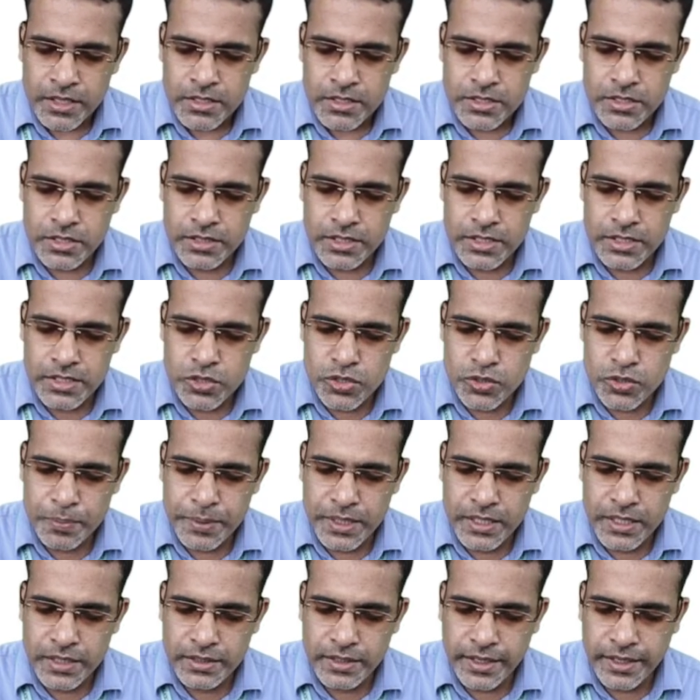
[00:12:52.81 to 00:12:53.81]
So this
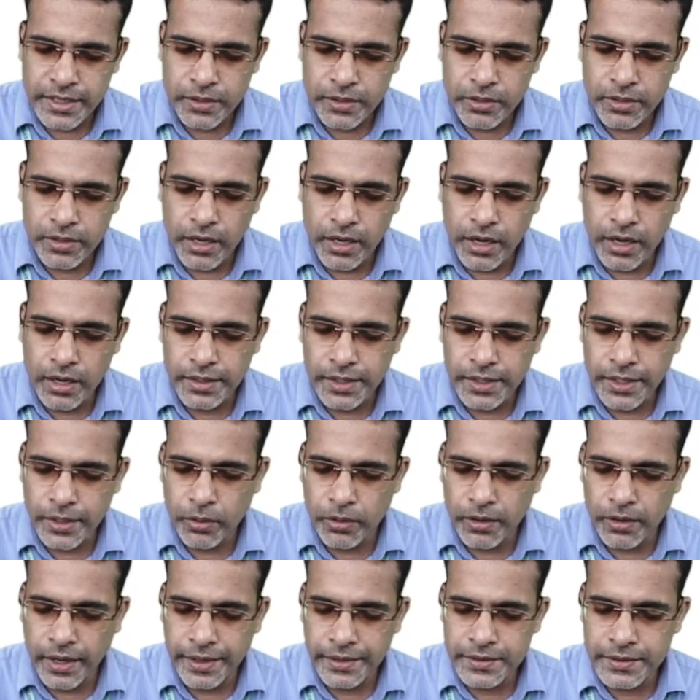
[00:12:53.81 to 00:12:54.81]
superior thyroid artery
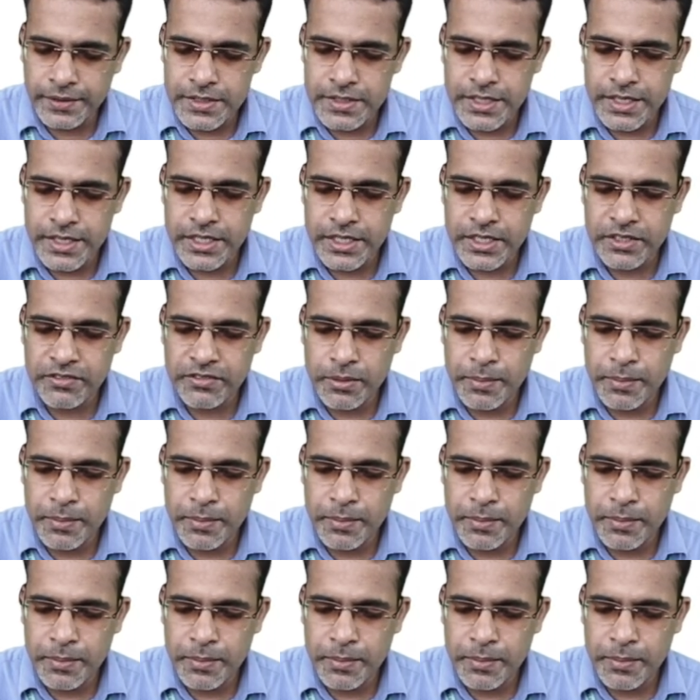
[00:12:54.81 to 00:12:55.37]
on either side it